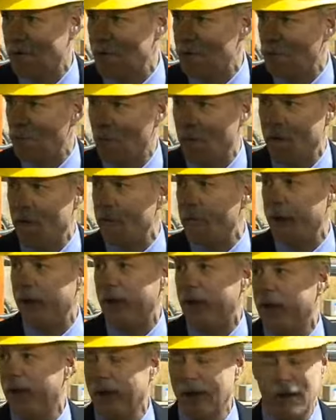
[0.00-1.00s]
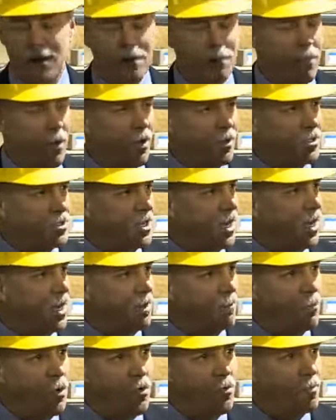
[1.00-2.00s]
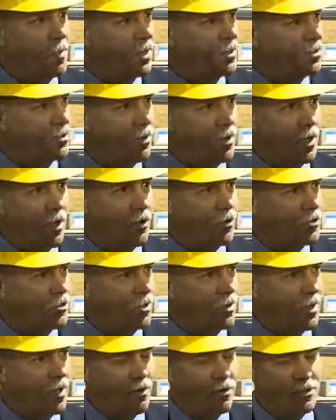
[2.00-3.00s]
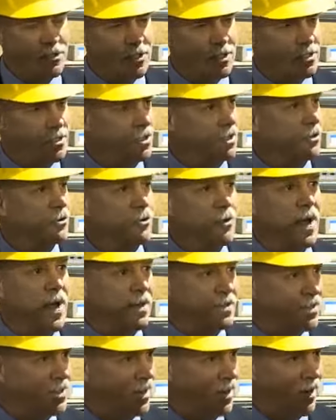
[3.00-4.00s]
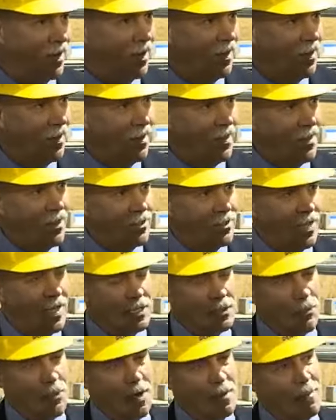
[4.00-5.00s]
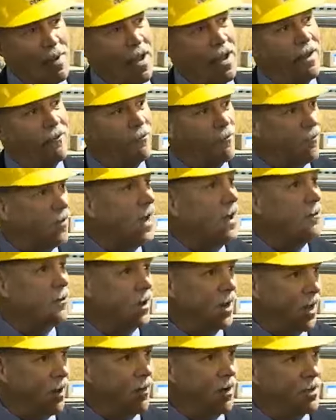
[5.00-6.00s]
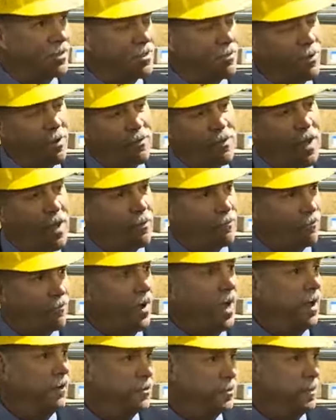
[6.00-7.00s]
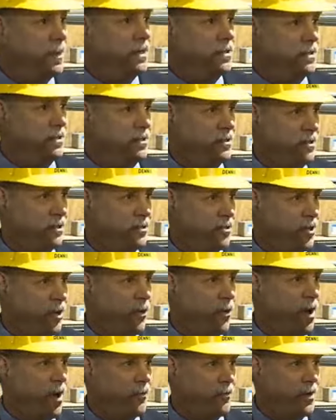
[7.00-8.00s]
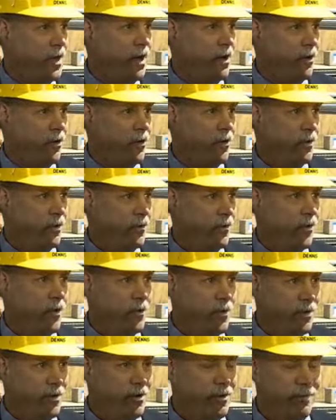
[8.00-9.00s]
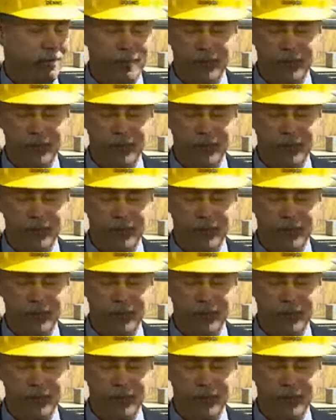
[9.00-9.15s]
these rhythmic, pulsating movements through the ocean that are just entrancing. So that's one of my favorite areas, and we've got five species to show off now going forward.